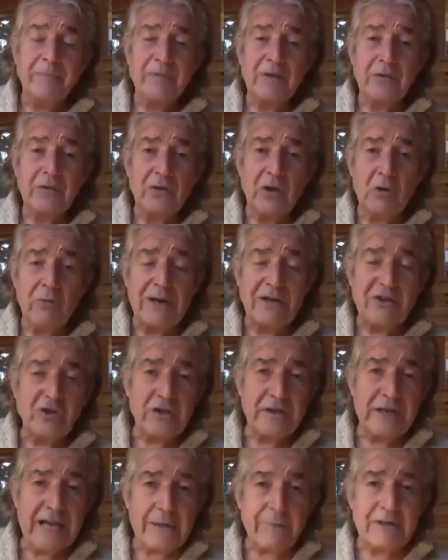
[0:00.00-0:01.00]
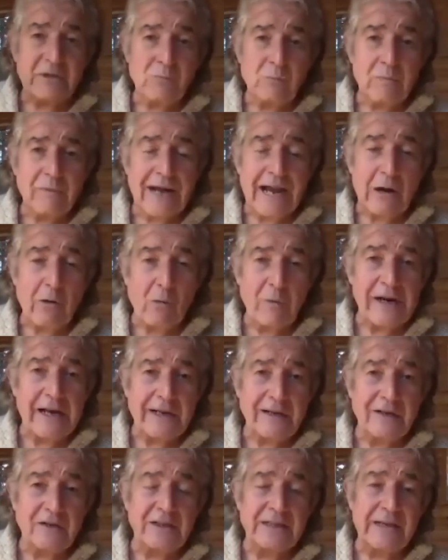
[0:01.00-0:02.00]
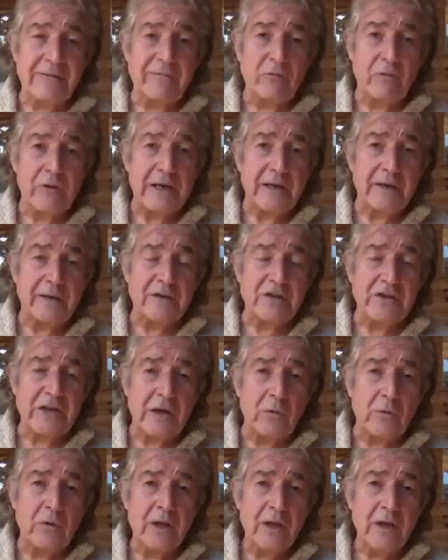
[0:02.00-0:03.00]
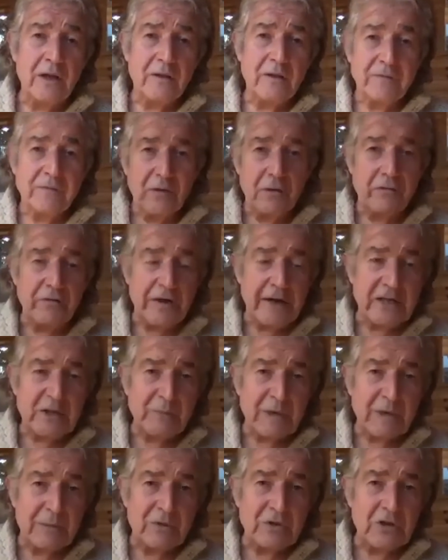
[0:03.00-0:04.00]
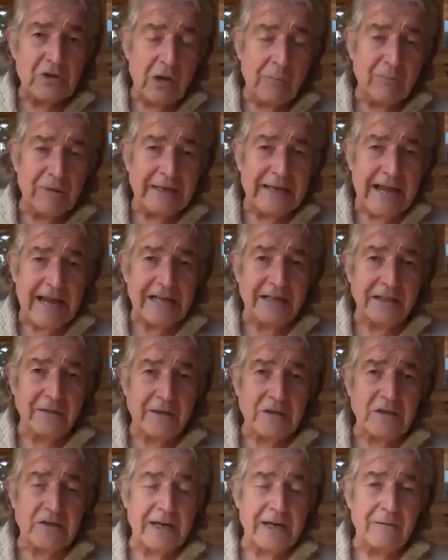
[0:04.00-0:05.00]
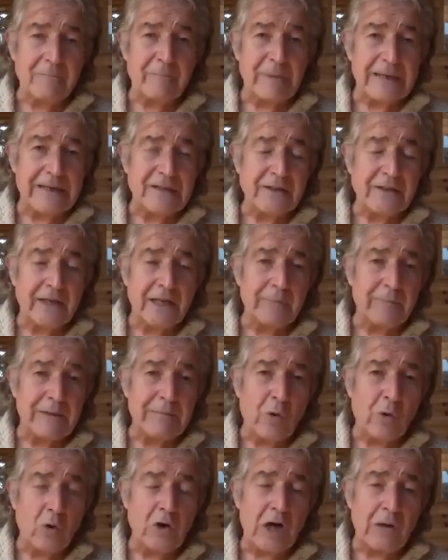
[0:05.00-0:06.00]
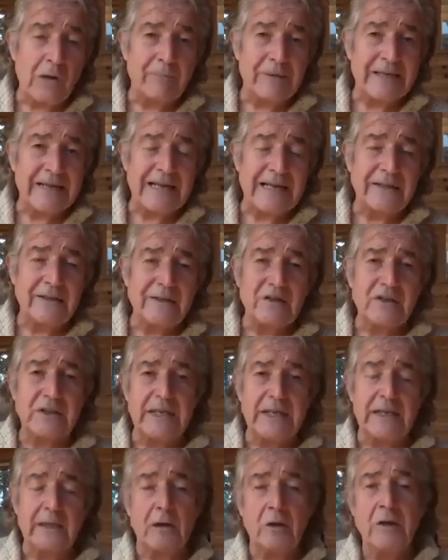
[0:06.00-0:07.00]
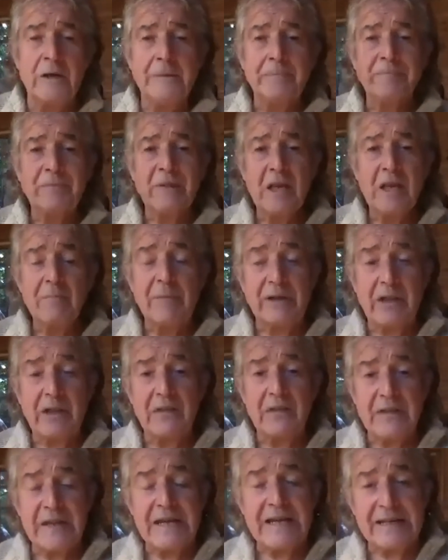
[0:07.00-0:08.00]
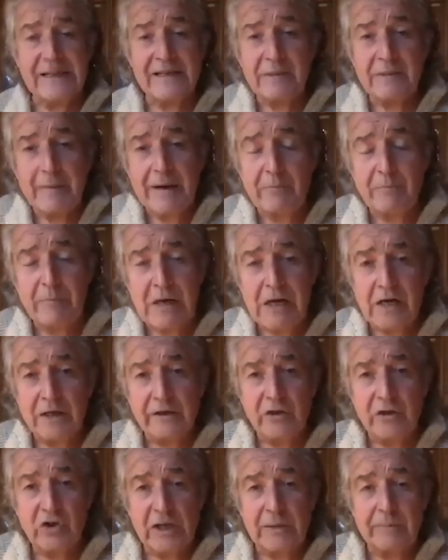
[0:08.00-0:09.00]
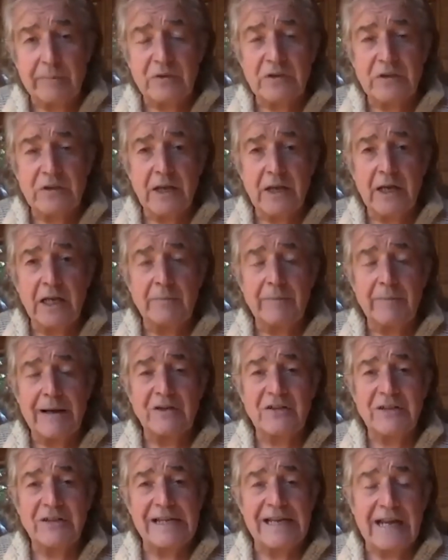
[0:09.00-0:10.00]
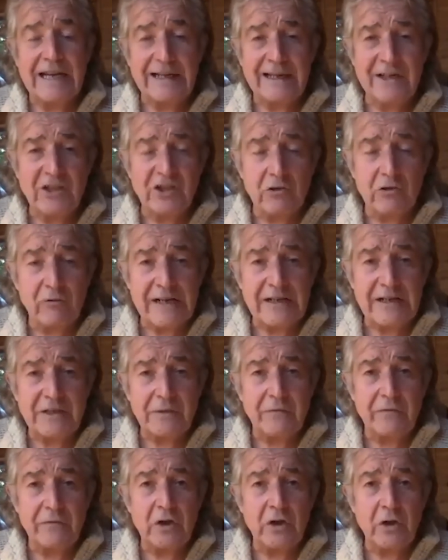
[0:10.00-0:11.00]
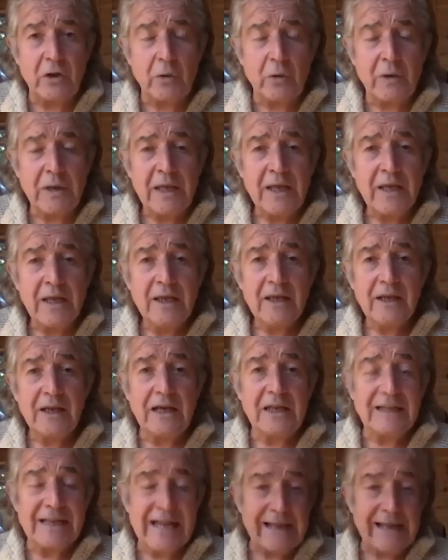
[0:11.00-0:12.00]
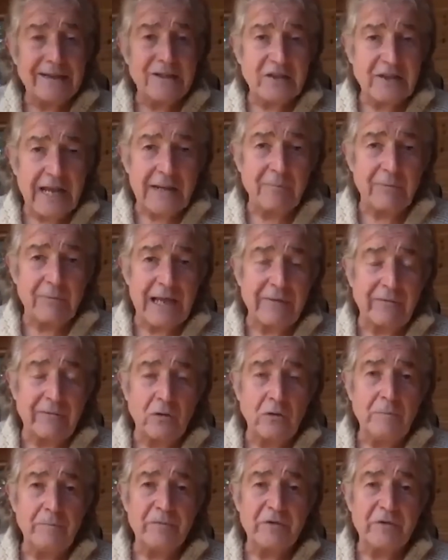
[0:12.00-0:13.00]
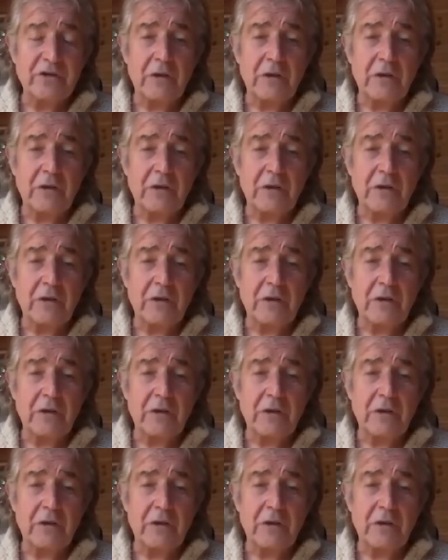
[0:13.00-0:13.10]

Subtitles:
The question now is, how are we going to deliver it? And so the first bit was complicated. The second bit is going to be more complicated still. But I think it is about partnerships and about taking an integrated view at landscape level. So